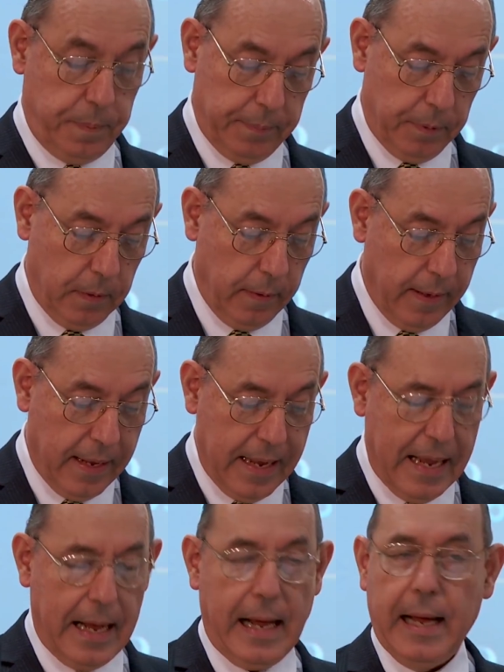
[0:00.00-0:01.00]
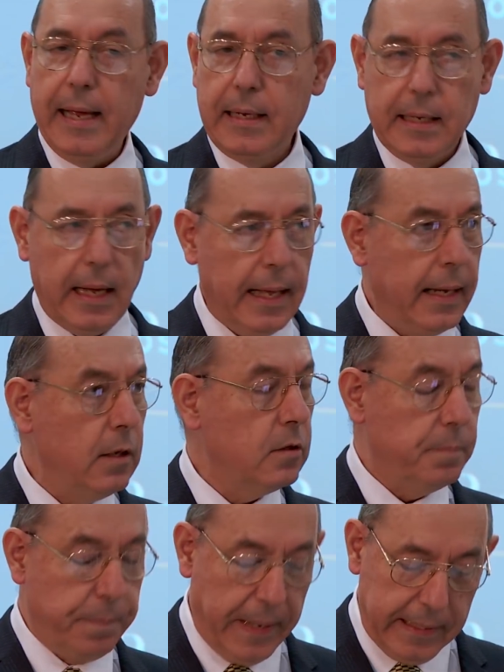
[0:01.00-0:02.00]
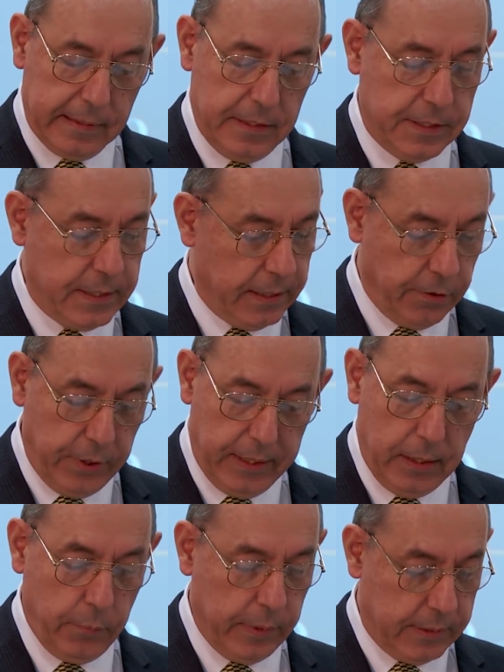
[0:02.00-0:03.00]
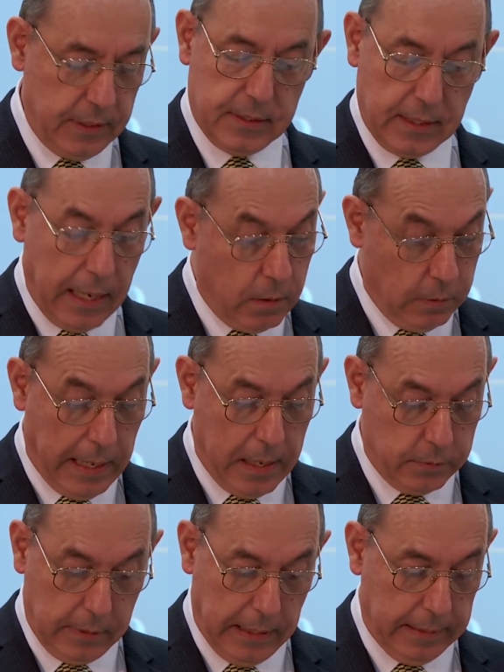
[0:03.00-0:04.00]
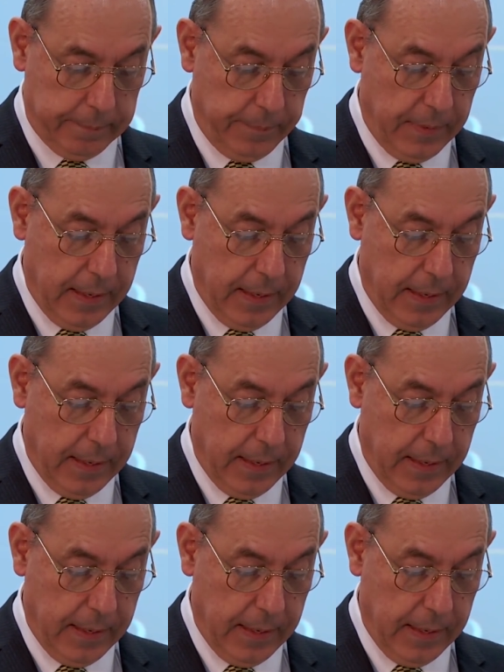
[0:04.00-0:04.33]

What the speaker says: people, I cannot but disagree with its outcome,